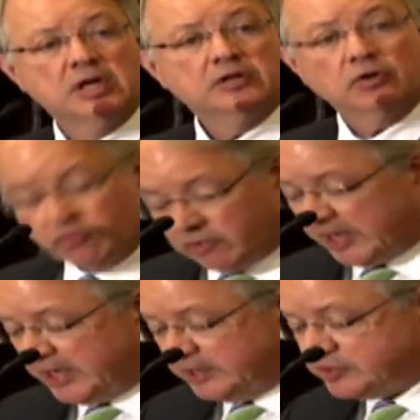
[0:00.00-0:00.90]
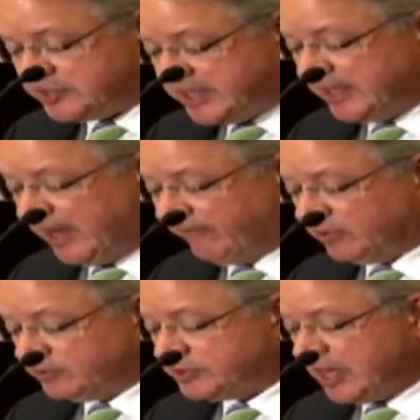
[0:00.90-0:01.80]
to raise sea
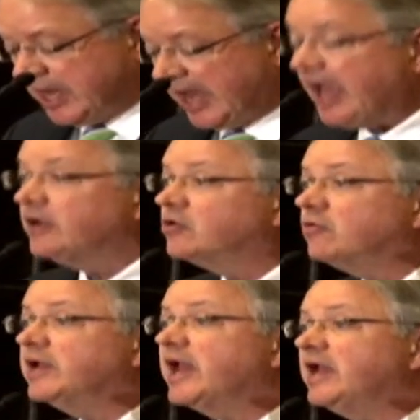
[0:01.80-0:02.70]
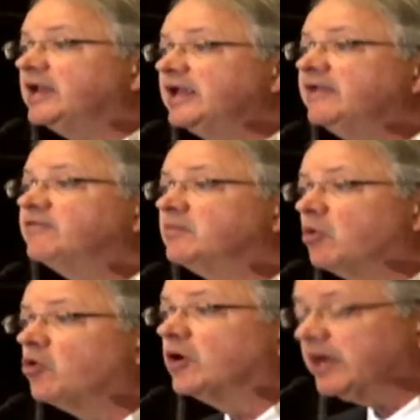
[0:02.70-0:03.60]
levels and create even
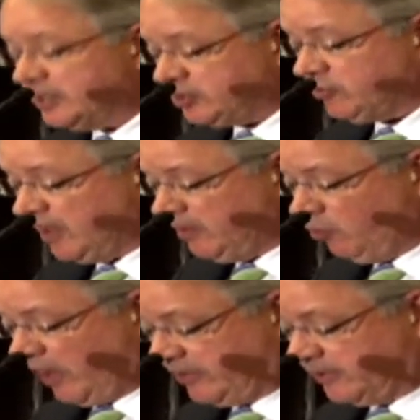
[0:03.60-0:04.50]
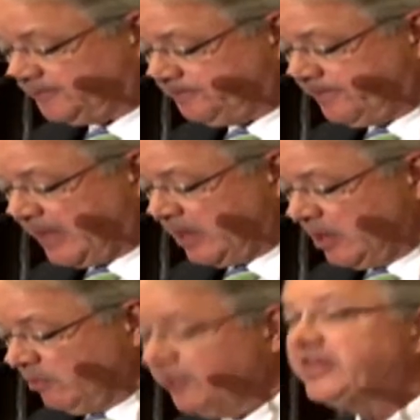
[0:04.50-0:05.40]
more extreme weather.
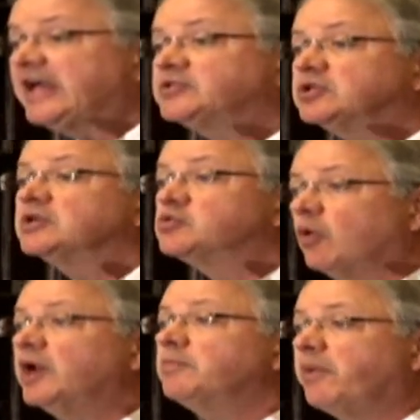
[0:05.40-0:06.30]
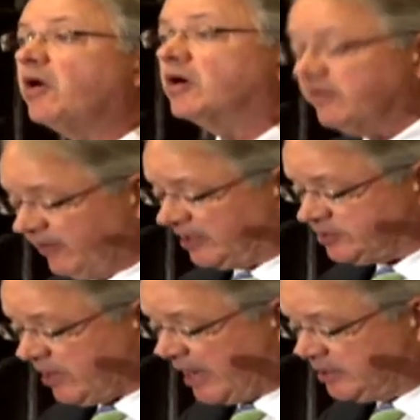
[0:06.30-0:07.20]
But that's just one part of our
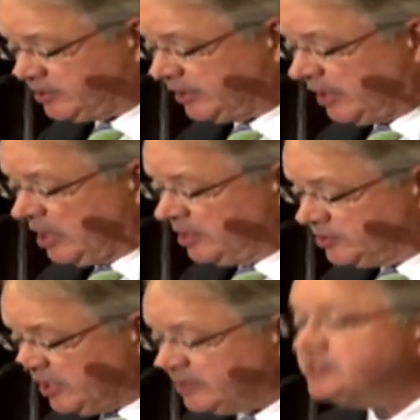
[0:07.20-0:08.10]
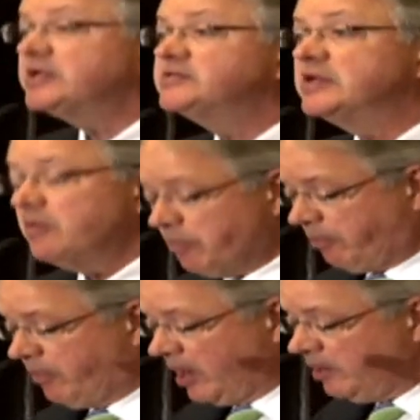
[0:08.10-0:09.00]
strategy. Just as
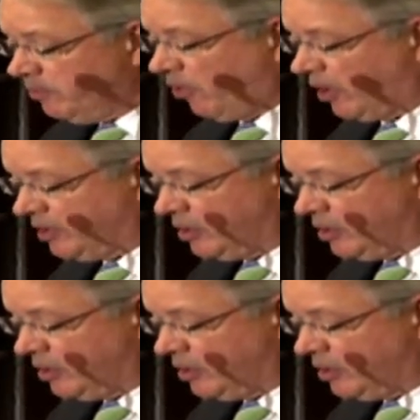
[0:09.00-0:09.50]
important,